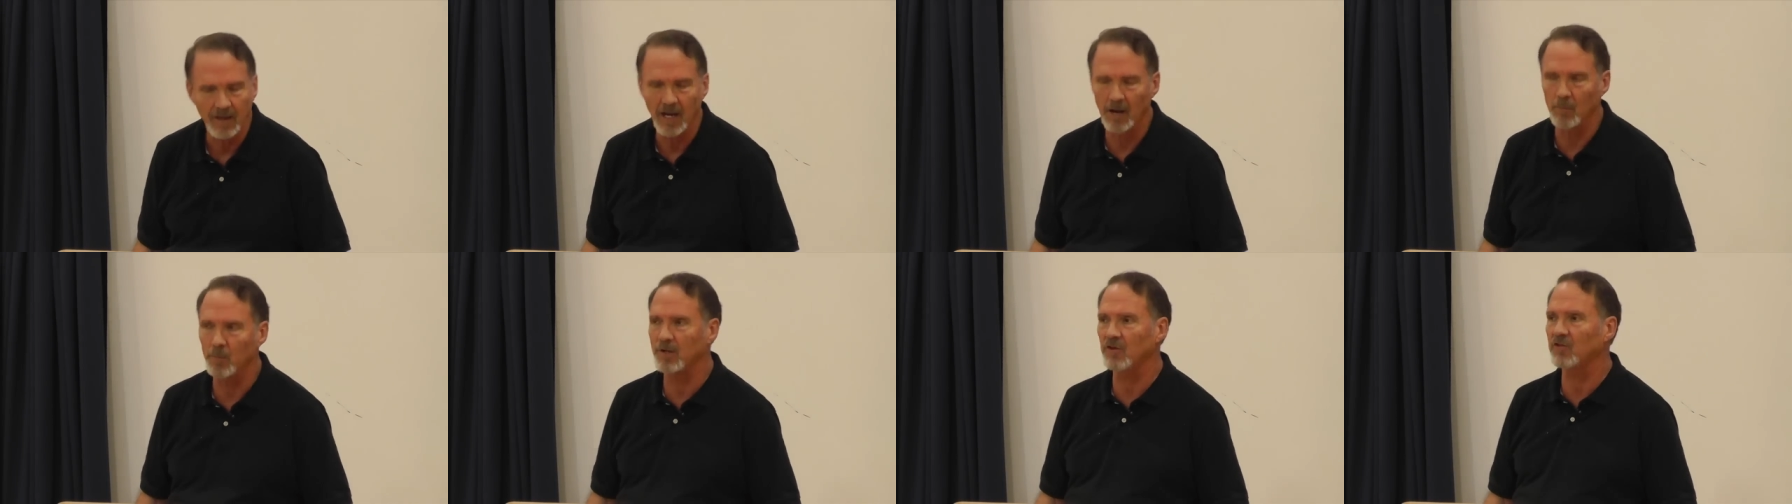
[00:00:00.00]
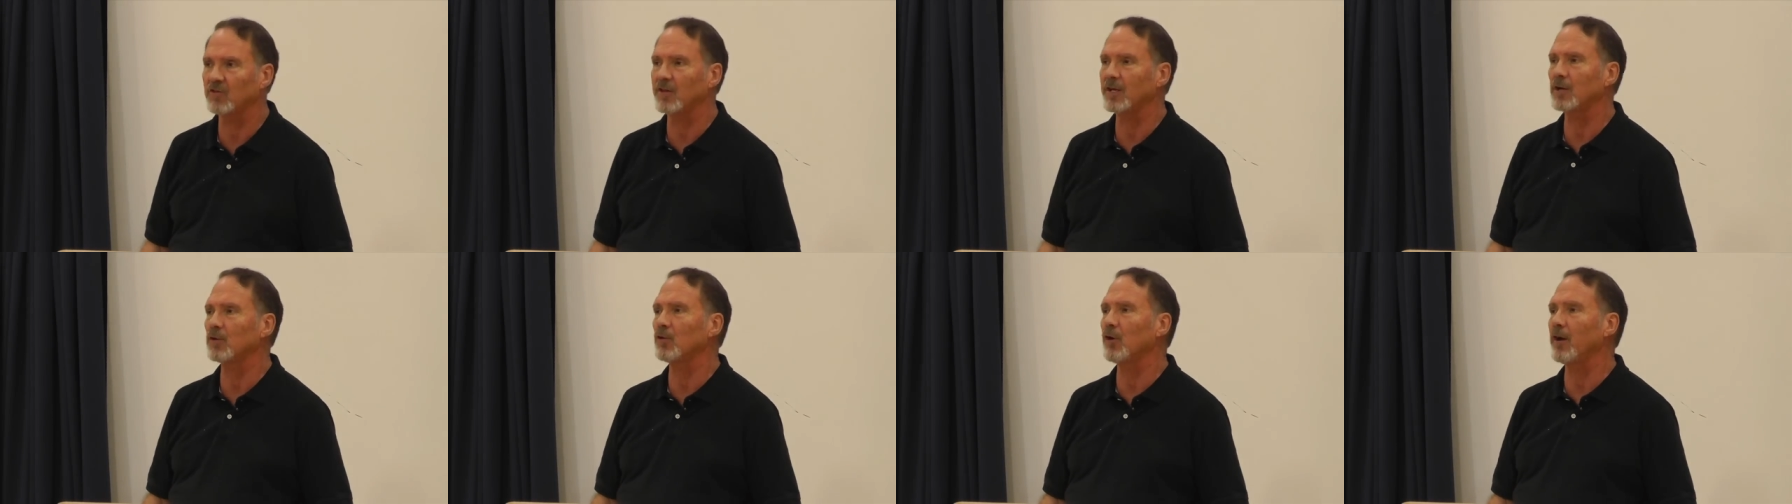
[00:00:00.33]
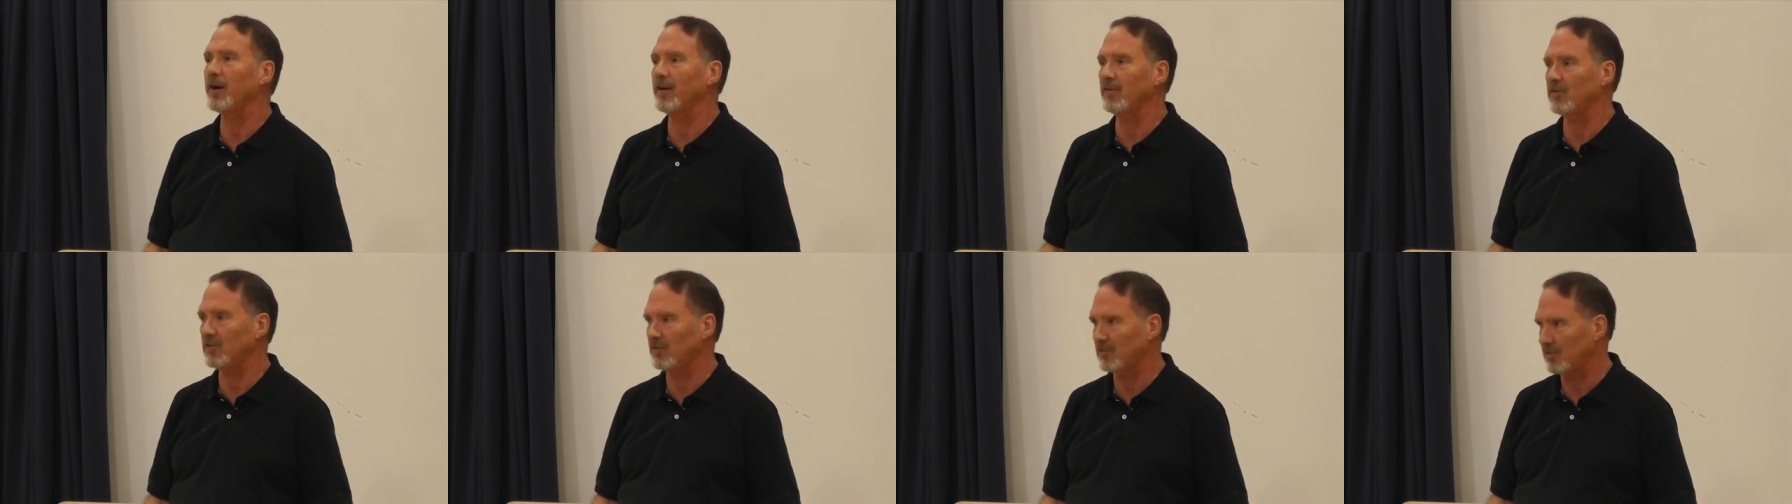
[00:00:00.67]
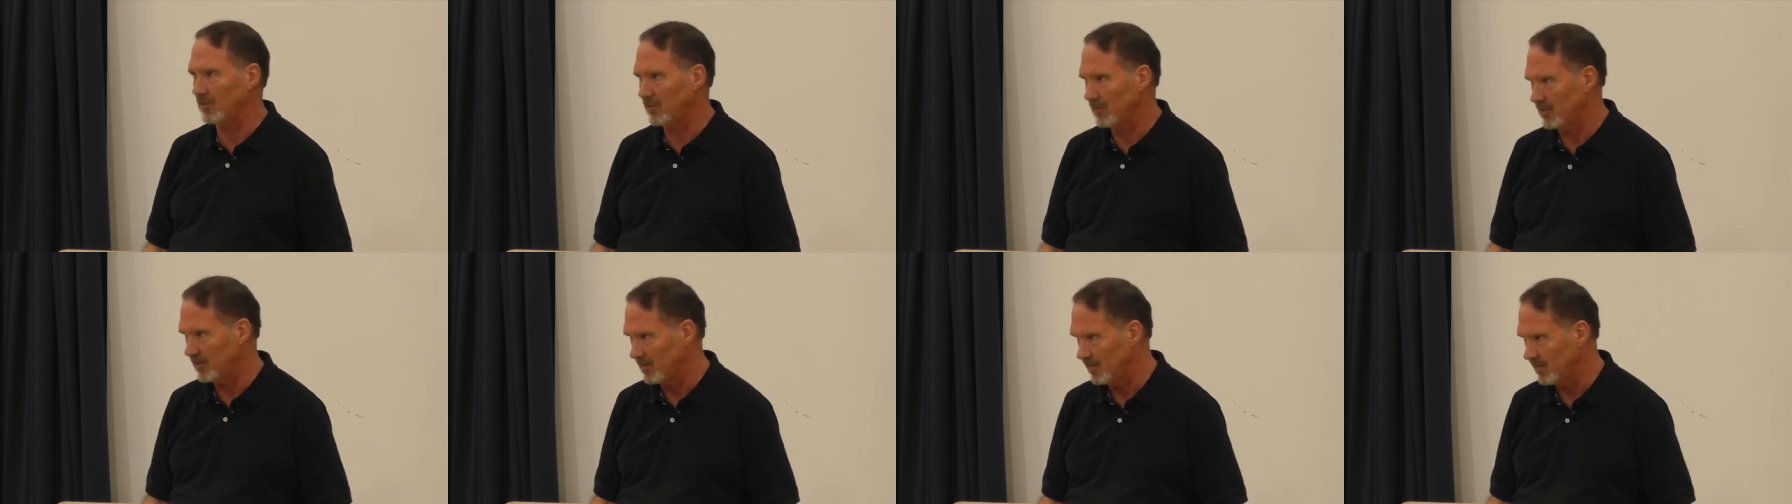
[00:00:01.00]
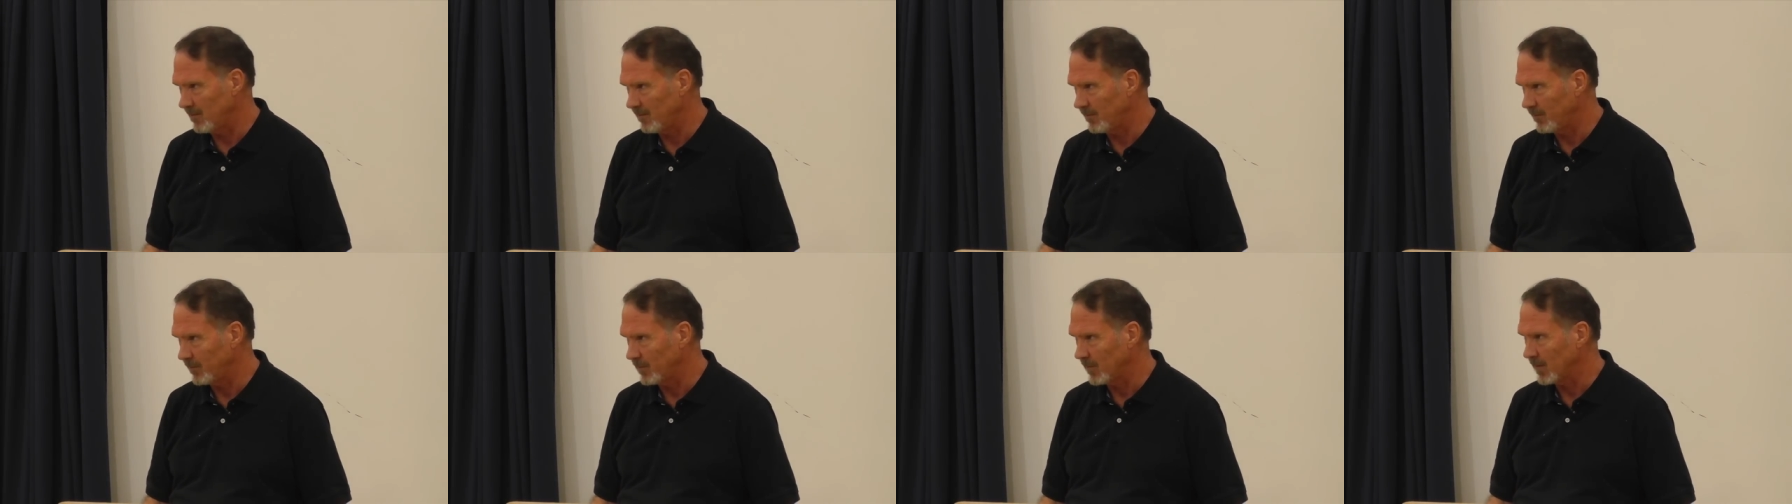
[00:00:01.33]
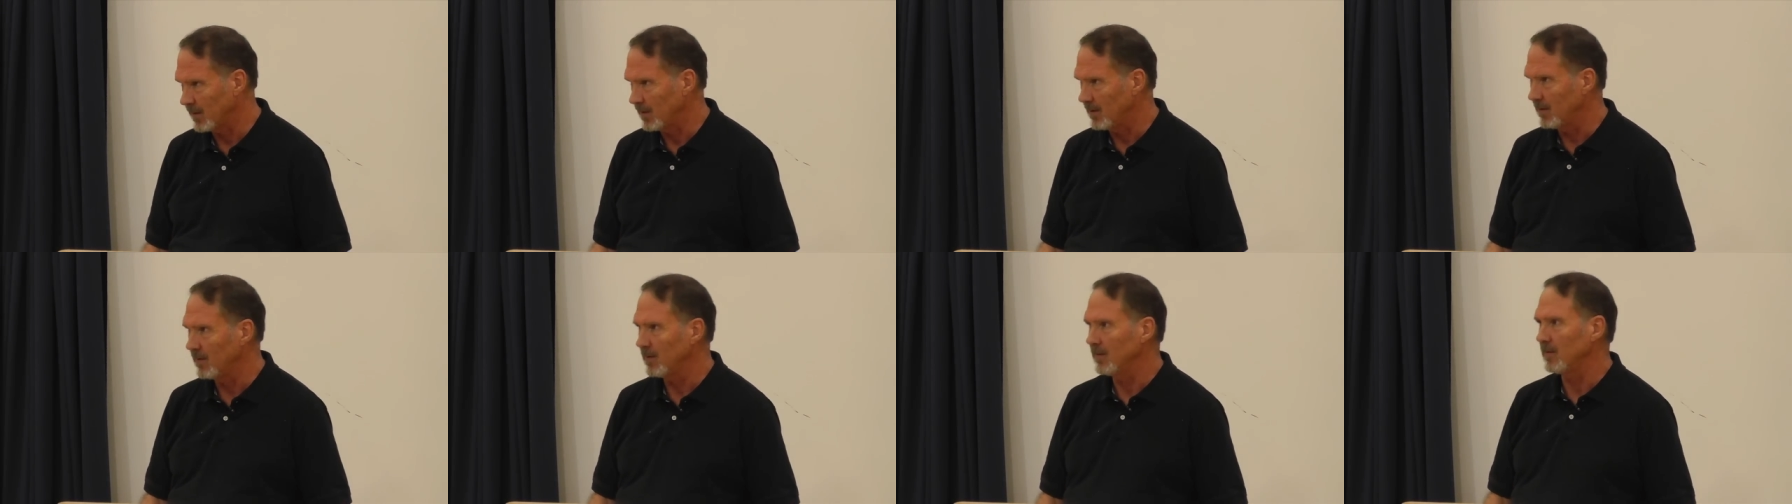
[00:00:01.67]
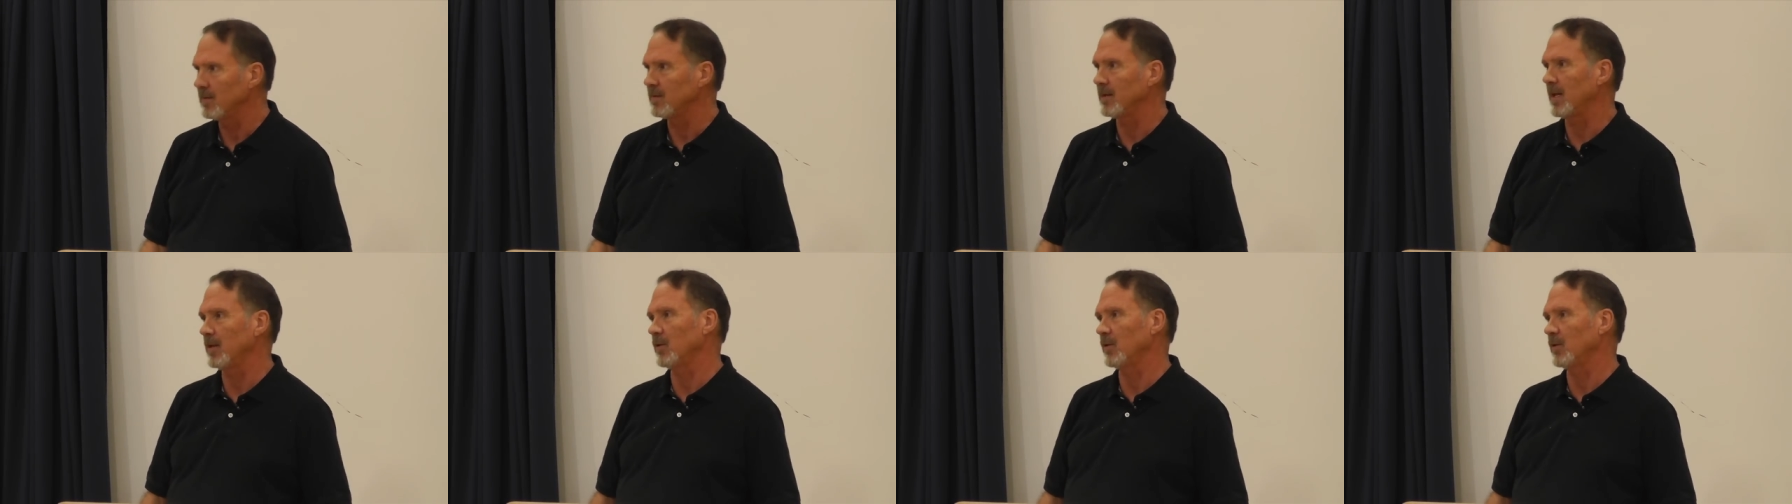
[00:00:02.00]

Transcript: Everybody say grace. Grace.